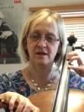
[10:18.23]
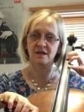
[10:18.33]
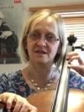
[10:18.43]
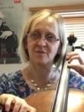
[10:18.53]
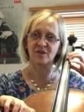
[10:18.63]

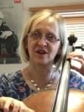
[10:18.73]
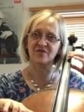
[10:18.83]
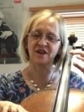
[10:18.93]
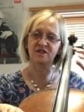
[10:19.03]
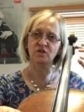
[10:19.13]
Something like
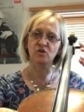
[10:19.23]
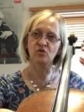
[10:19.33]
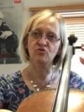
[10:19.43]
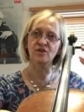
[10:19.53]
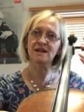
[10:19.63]
that, so you're
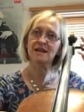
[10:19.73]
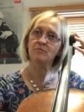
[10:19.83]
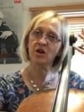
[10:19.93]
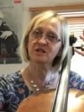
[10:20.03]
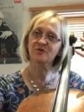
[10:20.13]
really
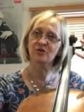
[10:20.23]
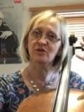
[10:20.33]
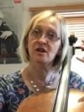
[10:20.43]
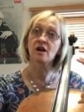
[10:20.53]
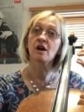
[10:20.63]
mindful
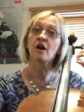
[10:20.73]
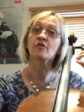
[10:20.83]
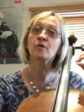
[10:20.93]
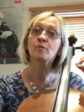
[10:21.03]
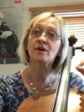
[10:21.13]
of
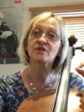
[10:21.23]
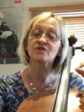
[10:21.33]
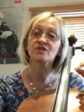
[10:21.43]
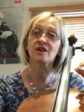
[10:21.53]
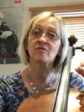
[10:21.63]
the
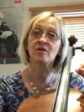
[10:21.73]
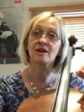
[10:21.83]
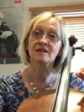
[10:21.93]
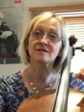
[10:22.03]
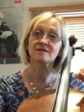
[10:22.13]
pinch and
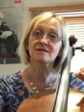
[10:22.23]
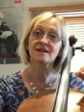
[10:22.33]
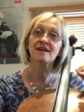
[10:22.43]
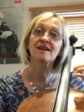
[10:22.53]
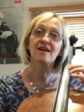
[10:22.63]
release.
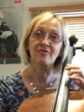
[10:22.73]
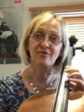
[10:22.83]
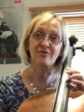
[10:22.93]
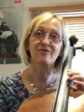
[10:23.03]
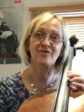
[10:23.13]
And
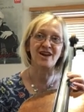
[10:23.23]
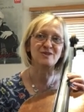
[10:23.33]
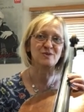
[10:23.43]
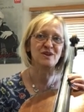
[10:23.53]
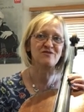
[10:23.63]
that's
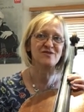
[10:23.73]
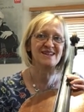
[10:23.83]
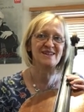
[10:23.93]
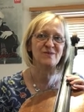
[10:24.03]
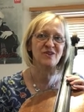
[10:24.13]
what I
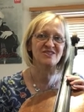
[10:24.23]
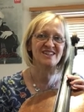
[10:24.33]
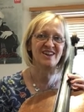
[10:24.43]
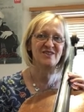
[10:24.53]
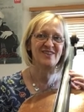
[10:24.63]
really want to
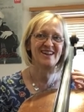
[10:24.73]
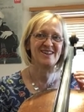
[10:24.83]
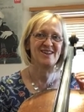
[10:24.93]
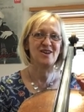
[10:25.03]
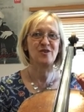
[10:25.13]
kind of like
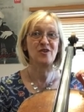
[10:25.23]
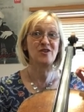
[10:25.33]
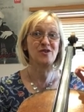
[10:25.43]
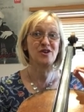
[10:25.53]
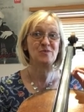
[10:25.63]
drive
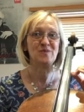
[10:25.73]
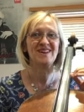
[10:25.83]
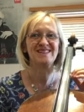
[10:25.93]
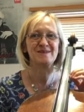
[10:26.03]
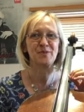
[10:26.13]
home
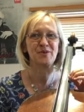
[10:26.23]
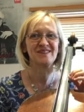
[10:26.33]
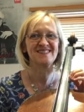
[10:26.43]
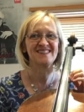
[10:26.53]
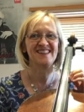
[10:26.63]
as the
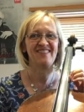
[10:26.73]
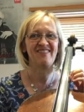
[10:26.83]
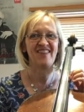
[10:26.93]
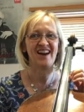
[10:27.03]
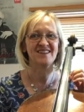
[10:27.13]
point in
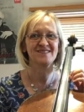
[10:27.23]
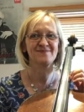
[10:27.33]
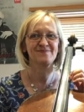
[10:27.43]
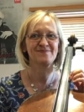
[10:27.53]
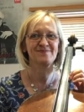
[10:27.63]
that.
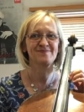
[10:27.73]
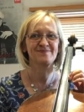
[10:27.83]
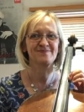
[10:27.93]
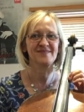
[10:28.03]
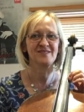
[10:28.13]

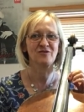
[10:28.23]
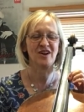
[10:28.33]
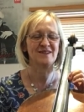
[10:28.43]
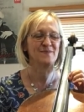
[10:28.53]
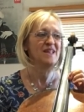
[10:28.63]

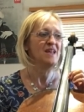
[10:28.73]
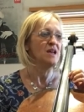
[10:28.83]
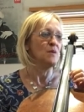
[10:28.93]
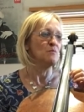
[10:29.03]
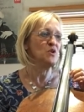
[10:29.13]
Right,
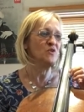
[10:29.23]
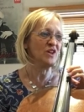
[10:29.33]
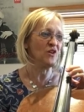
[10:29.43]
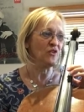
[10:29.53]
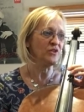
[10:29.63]
moving
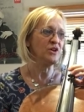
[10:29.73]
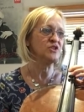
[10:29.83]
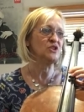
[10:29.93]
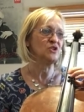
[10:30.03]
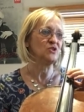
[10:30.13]
on
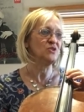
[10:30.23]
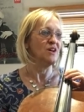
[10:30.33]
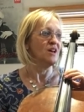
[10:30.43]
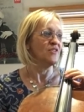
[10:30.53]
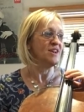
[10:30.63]
to
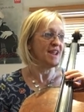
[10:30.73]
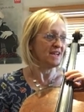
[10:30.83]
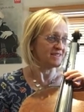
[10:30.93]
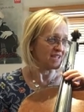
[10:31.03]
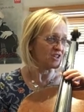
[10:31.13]
the
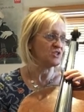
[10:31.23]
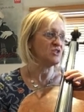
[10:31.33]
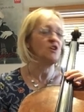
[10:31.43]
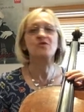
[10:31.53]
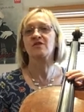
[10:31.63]
next section
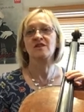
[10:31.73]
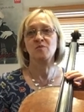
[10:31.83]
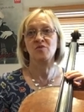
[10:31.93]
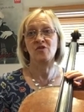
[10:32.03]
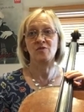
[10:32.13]
of the
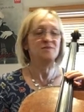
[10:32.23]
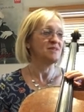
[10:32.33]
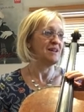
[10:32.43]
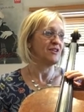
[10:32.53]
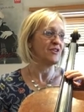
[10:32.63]
Brahms
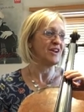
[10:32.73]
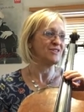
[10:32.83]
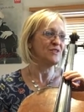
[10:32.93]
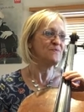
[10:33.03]
Allegretto.